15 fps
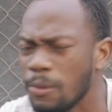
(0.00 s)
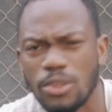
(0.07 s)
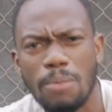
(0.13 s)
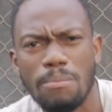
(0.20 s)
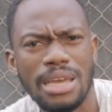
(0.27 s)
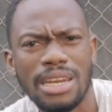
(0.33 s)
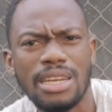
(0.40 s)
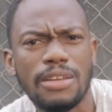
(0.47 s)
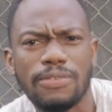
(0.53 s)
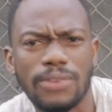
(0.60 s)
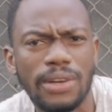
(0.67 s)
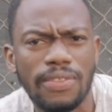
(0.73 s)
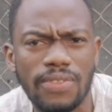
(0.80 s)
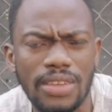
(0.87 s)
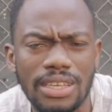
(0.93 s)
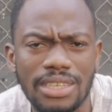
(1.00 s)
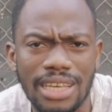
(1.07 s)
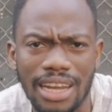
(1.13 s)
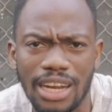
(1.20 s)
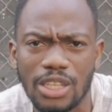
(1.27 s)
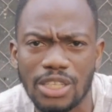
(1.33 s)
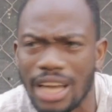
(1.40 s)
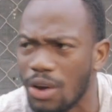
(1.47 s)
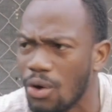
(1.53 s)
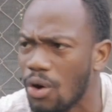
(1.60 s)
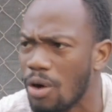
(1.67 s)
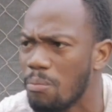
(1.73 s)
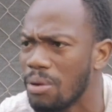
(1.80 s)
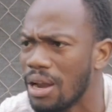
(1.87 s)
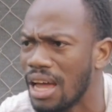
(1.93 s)
So many different things can attack
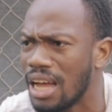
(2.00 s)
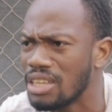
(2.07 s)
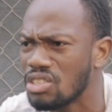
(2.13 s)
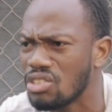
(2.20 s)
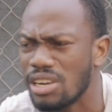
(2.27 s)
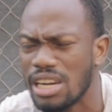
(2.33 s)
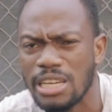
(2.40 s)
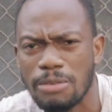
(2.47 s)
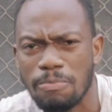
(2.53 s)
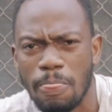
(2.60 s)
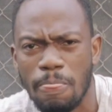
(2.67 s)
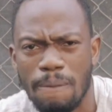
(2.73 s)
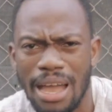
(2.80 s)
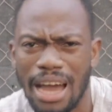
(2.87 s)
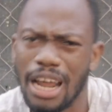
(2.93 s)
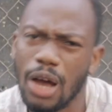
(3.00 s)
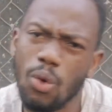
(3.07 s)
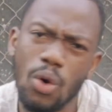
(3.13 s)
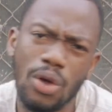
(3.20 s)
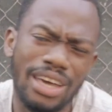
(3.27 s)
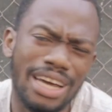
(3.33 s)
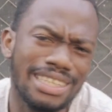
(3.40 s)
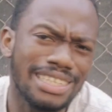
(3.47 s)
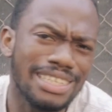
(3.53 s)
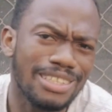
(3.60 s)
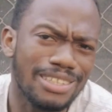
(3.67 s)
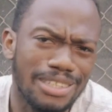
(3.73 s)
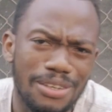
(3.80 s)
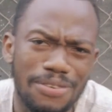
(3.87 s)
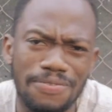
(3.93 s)
our plants, right? And I won't get
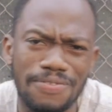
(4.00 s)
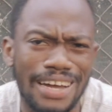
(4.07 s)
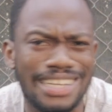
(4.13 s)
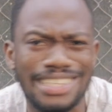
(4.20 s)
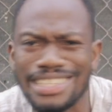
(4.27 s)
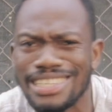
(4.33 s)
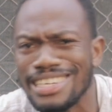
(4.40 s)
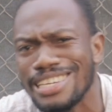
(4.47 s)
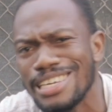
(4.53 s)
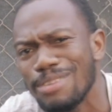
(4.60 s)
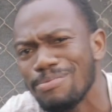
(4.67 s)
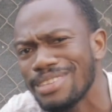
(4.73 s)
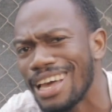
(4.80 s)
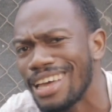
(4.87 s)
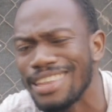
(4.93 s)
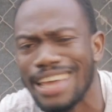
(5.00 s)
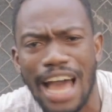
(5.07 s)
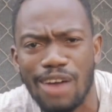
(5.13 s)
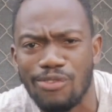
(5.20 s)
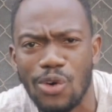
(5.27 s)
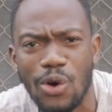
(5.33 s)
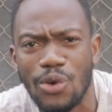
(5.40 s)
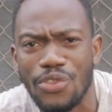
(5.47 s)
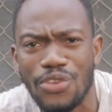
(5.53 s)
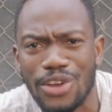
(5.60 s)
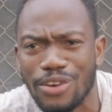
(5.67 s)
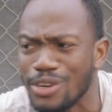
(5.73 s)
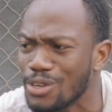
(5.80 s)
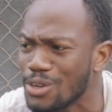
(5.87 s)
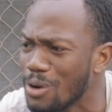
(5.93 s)
into the fancy names that they have out
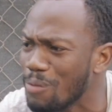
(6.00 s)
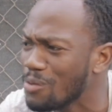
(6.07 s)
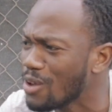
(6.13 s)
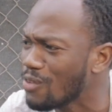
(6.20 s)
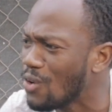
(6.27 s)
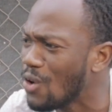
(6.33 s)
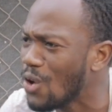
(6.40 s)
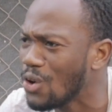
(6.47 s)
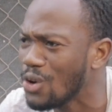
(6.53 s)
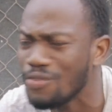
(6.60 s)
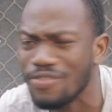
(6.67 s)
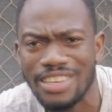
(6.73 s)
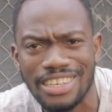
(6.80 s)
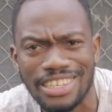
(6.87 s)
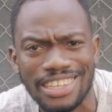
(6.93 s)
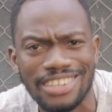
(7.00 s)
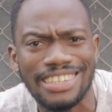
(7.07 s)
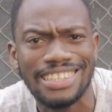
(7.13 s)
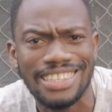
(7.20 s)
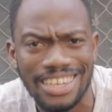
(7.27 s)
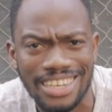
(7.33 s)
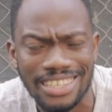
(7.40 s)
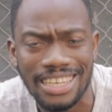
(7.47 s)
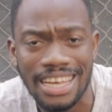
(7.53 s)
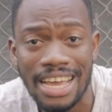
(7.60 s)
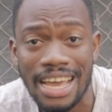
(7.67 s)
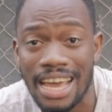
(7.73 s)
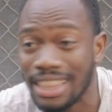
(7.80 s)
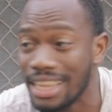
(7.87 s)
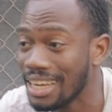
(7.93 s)
there in terms of all of these critters
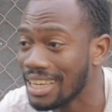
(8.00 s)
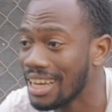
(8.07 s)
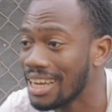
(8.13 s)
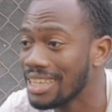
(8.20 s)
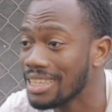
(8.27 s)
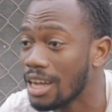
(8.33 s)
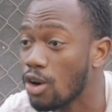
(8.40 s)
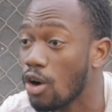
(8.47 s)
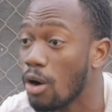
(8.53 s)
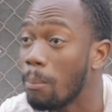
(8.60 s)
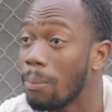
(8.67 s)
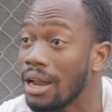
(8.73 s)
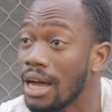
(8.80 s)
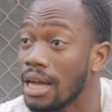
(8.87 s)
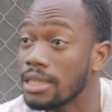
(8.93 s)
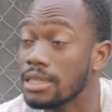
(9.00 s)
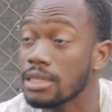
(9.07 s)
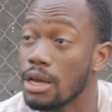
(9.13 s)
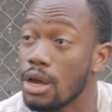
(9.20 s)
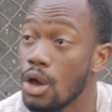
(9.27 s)
that can attack our plants.